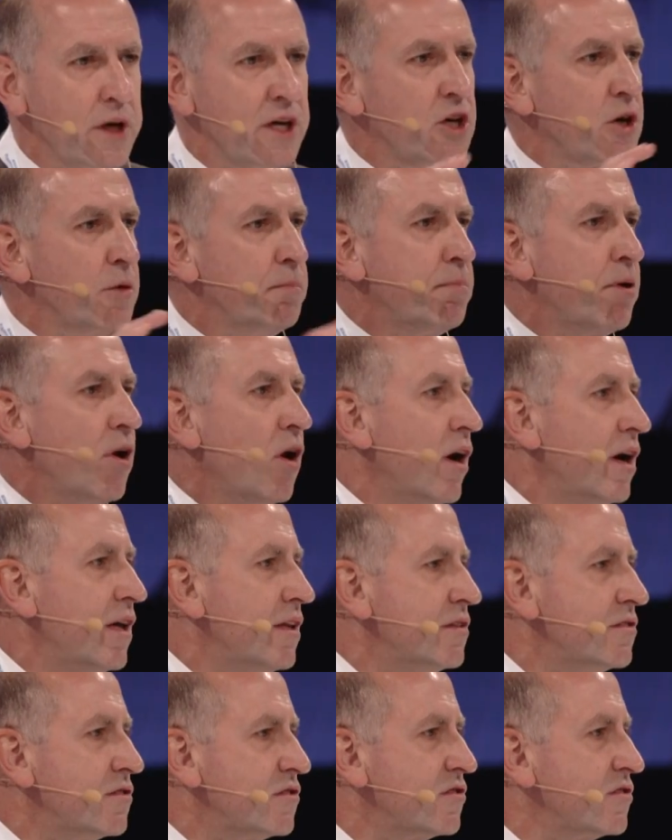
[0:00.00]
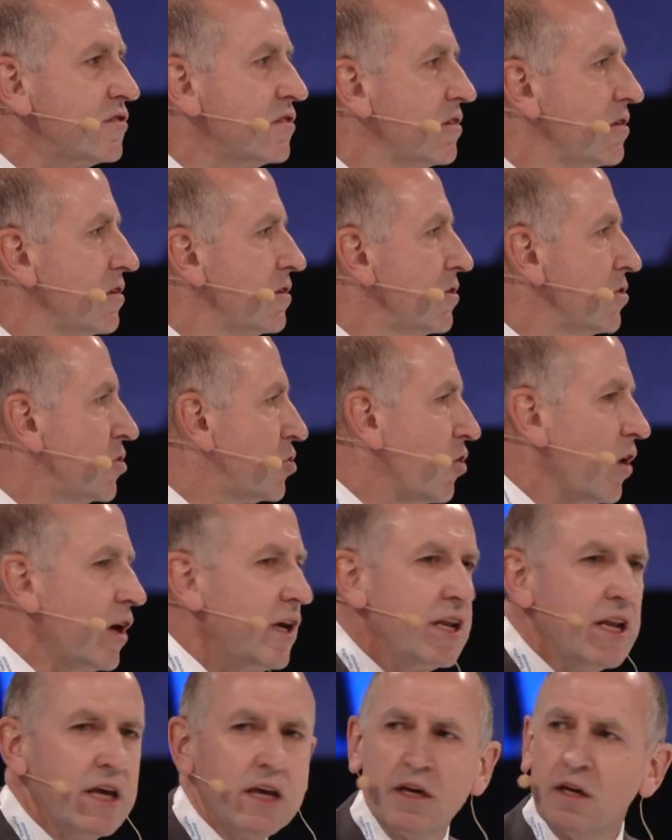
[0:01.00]
compliance,
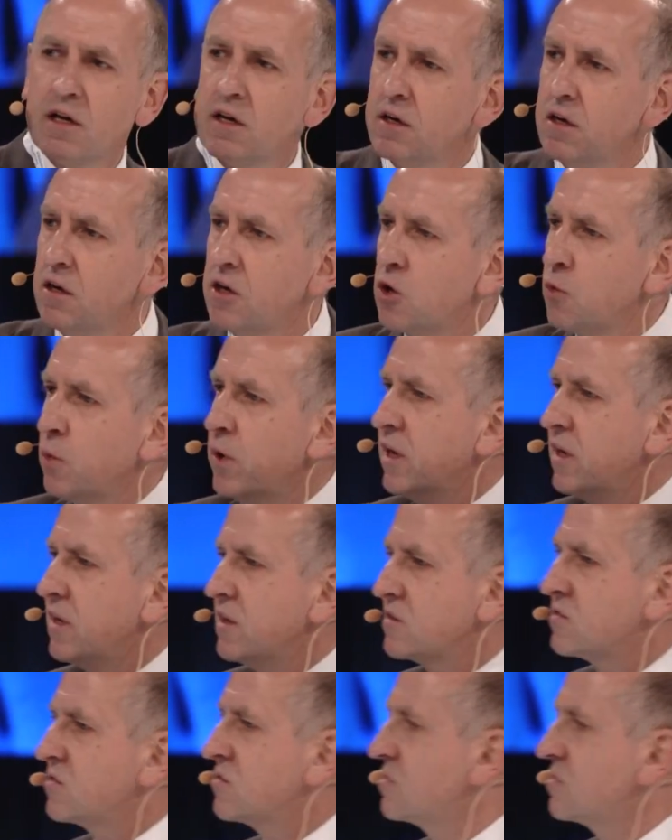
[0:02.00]
training, and awareness.